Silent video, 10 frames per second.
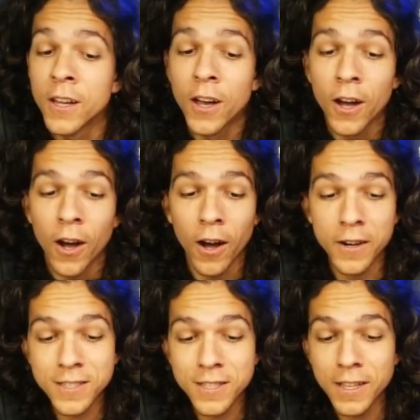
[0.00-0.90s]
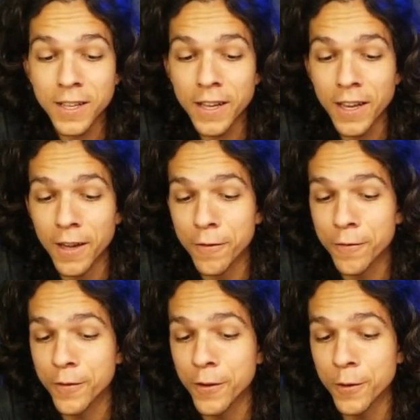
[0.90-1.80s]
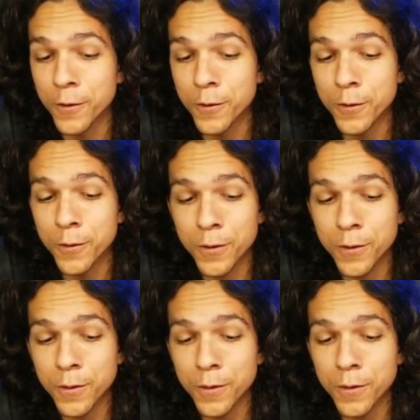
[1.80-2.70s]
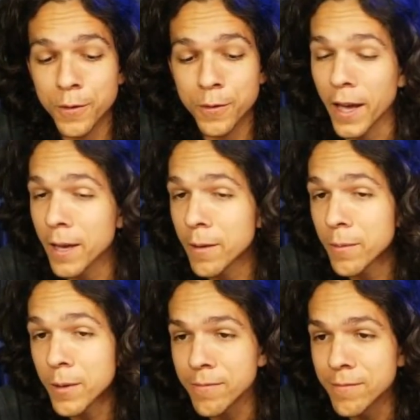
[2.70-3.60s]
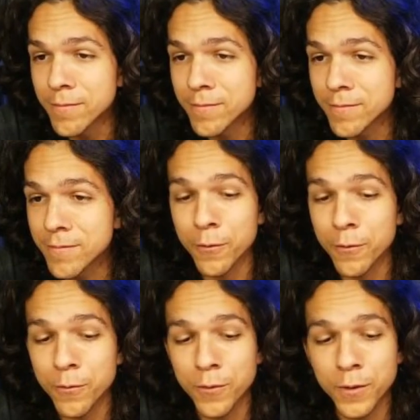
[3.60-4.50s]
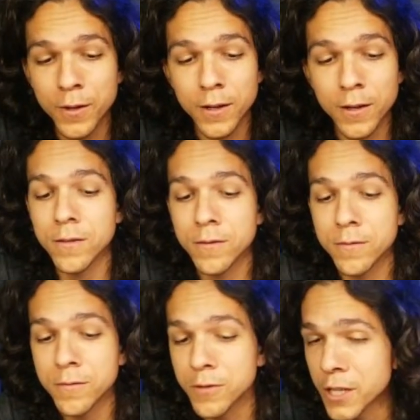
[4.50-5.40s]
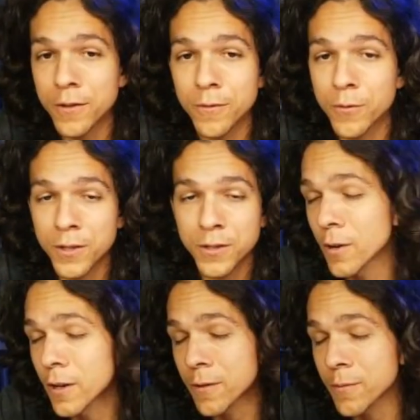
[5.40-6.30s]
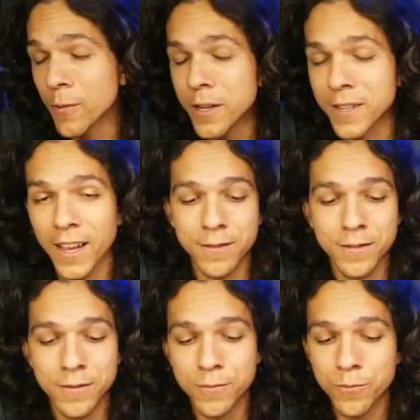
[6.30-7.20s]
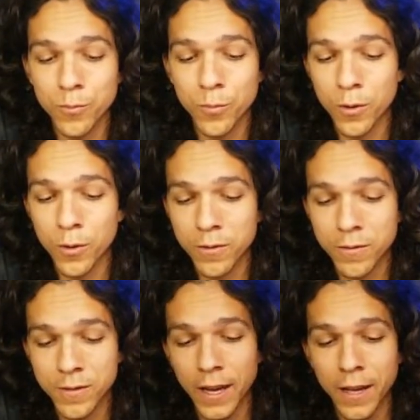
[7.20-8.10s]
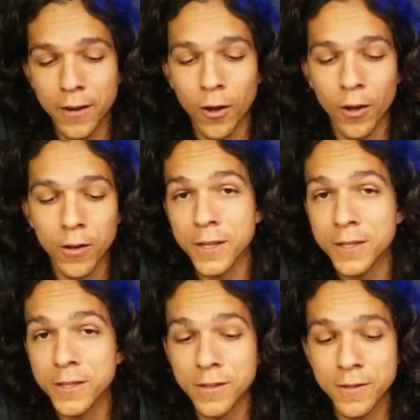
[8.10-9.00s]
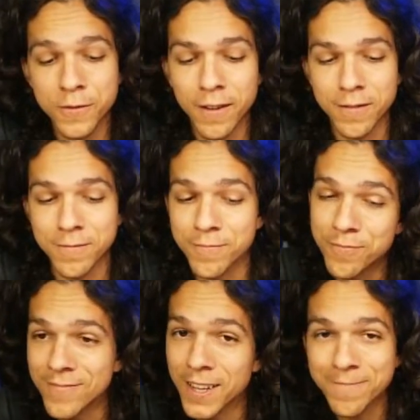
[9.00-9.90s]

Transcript: honestly, if you pay me, I will chat on you with you one on one, and we'll get all of your questions figured out. Uh,